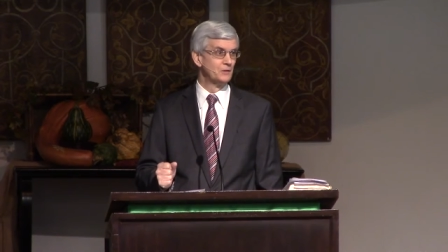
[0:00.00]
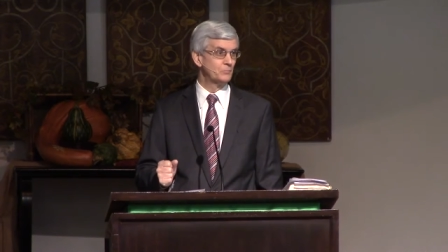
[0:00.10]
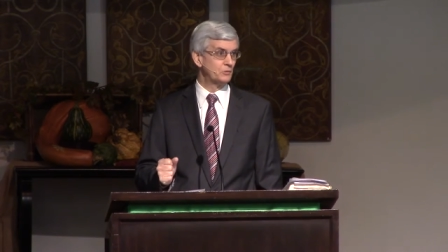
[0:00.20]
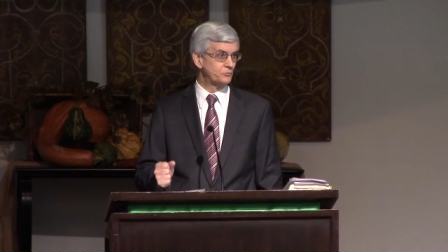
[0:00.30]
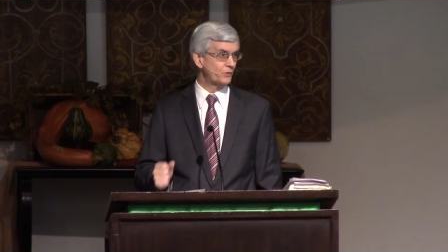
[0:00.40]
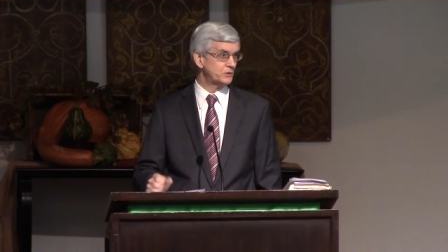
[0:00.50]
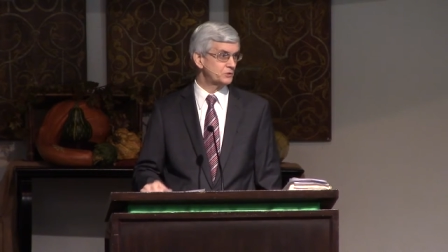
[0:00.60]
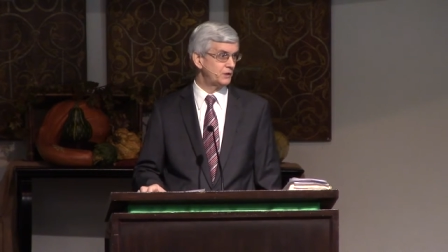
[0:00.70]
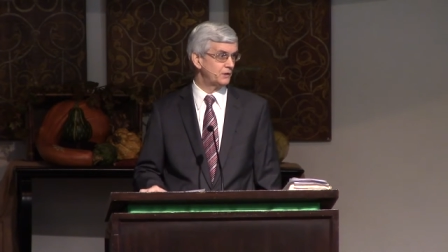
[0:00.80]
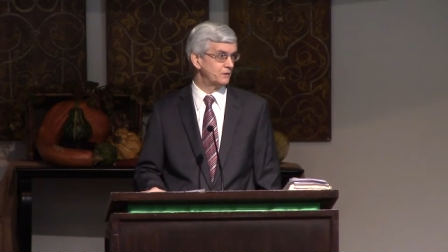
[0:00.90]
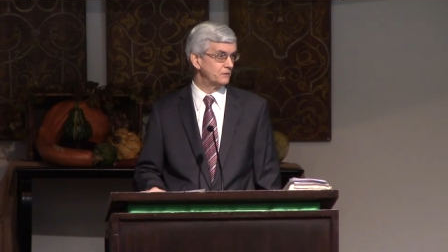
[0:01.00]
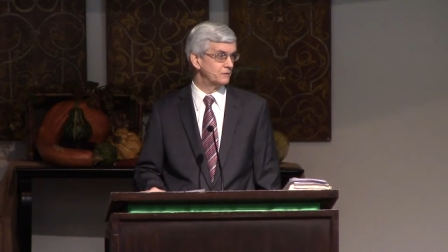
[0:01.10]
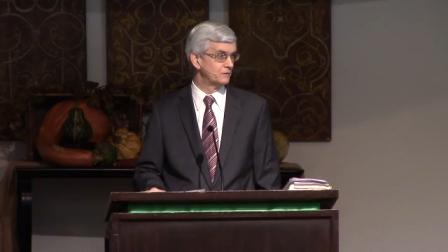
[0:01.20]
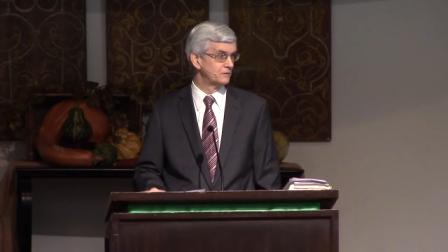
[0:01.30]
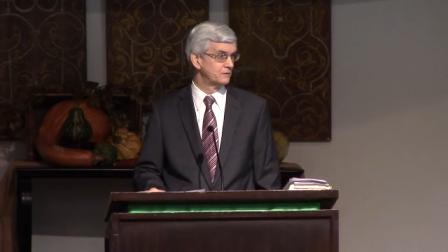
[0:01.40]
but fresh air.
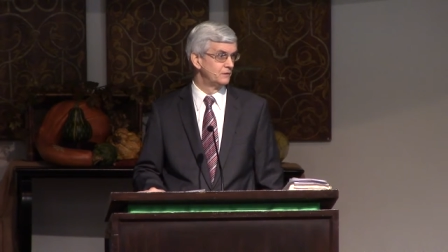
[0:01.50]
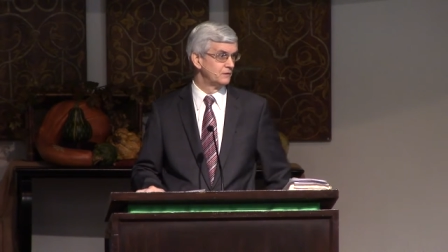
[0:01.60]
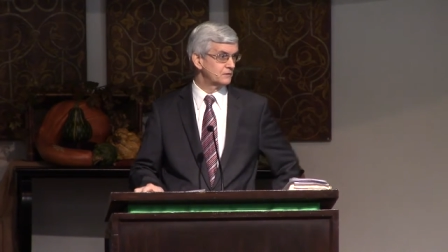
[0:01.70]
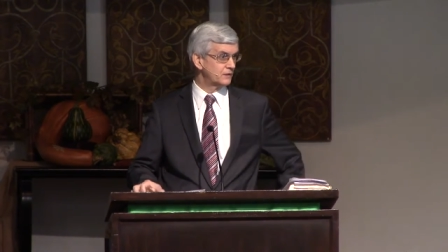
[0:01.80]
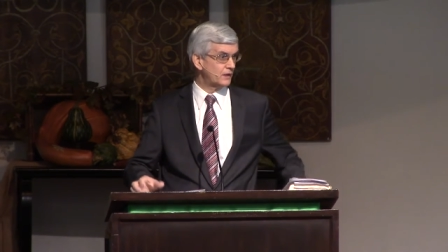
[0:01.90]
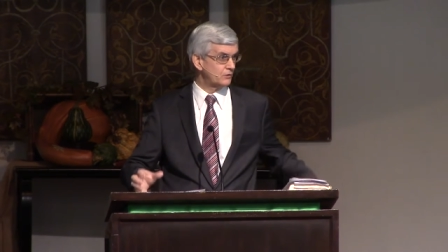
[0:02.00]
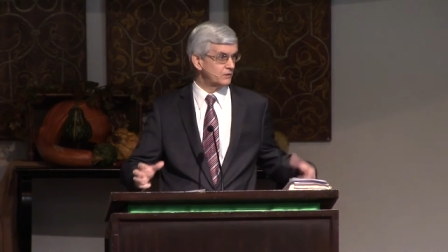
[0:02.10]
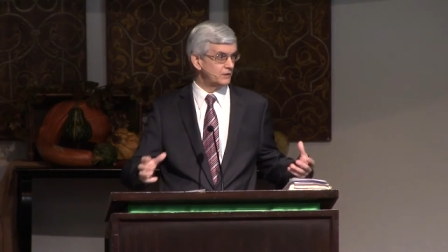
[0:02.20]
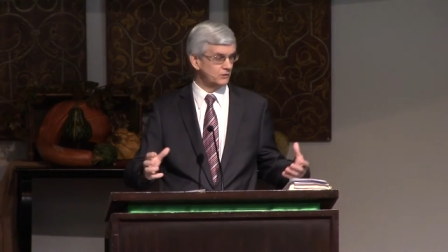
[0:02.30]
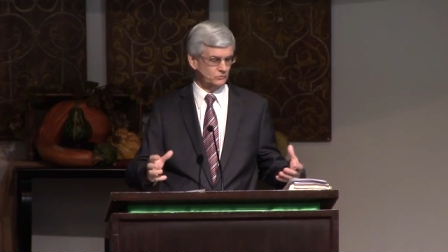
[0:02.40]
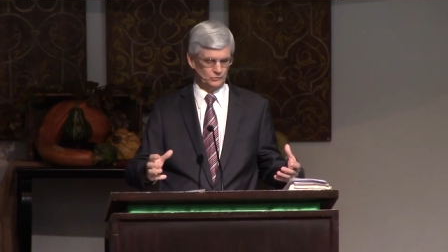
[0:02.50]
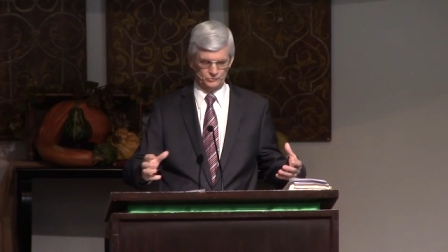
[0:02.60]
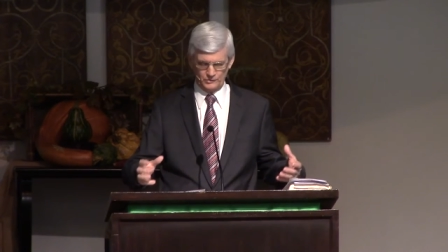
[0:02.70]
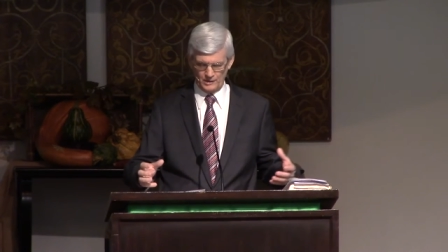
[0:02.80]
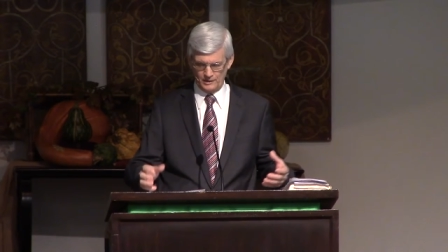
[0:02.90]
Get out and
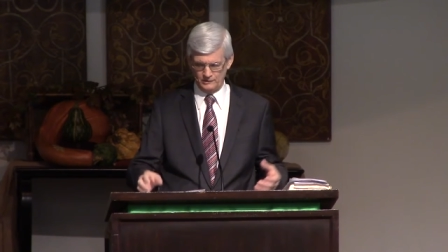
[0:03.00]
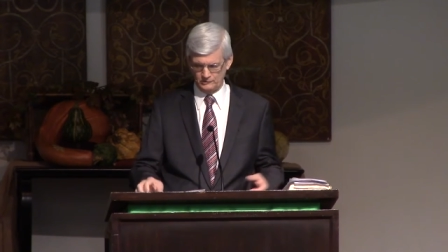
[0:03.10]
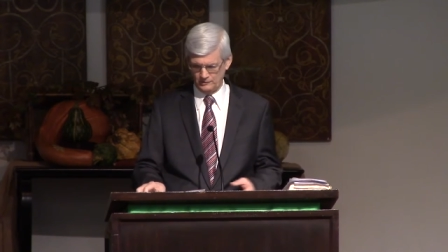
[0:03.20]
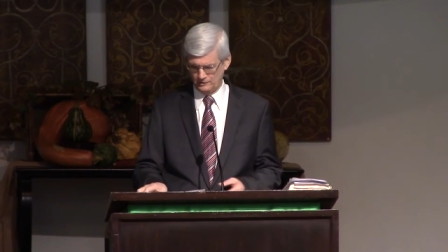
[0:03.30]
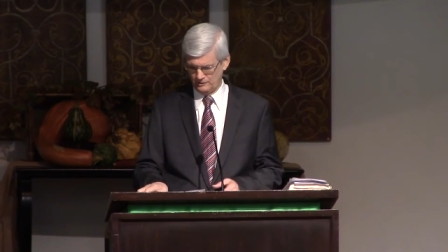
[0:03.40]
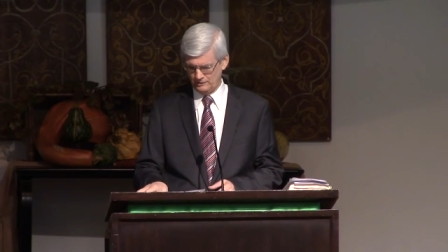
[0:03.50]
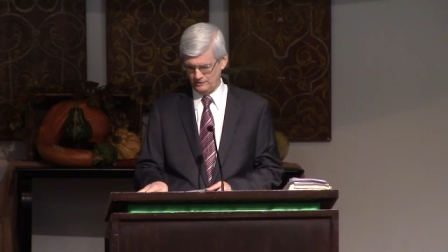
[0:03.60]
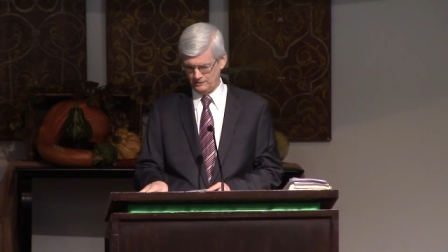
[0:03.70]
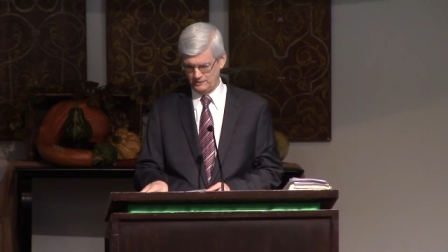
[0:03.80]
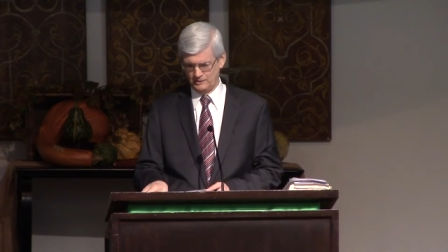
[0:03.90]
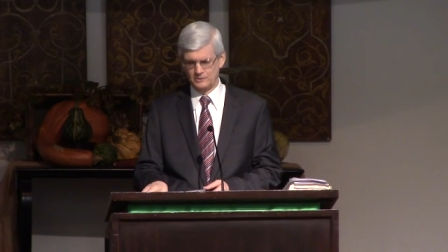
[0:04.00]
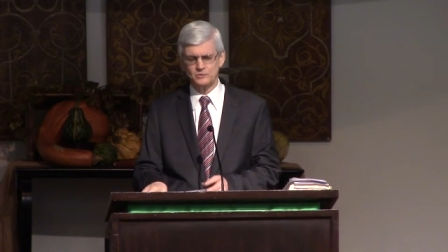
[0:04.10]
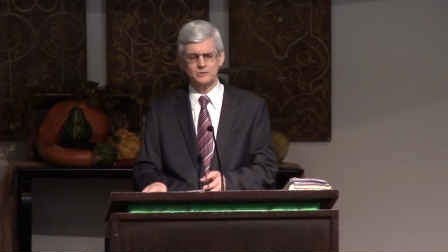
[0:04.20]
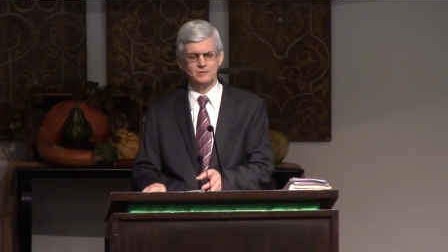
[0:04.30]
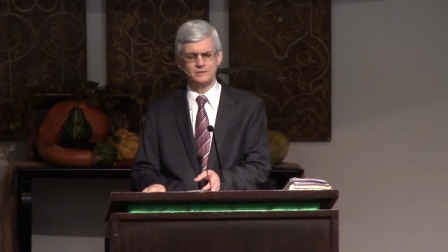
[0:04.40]
exercise in it.